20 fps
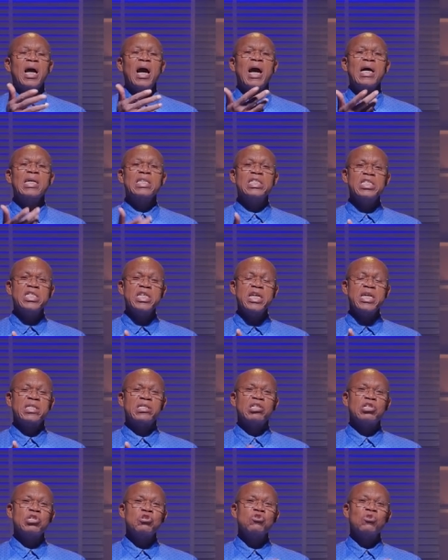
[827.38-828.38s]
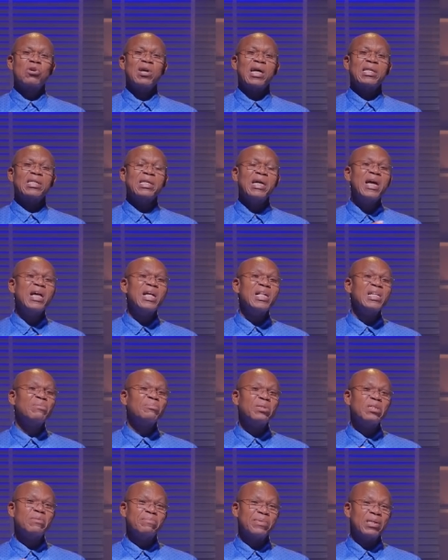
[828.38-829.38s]
and yet you can
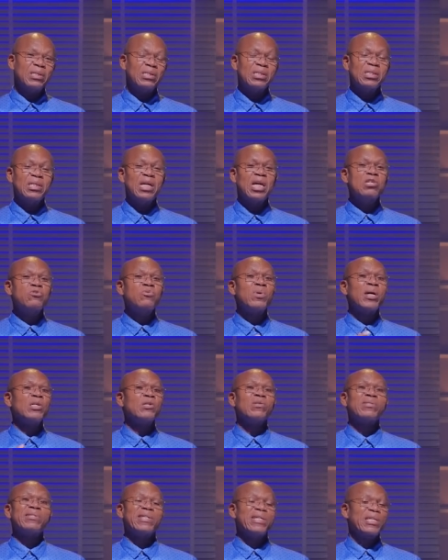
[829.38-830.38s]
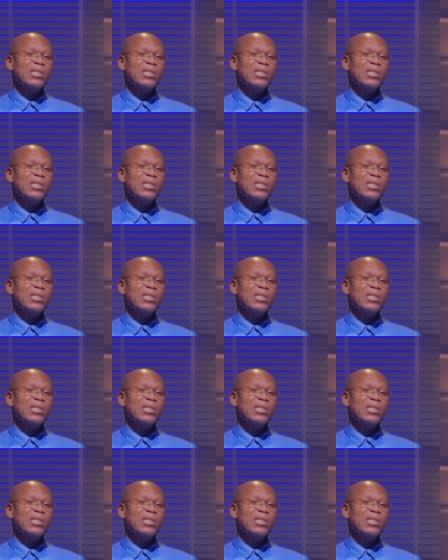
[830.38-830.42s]
help the person and you are not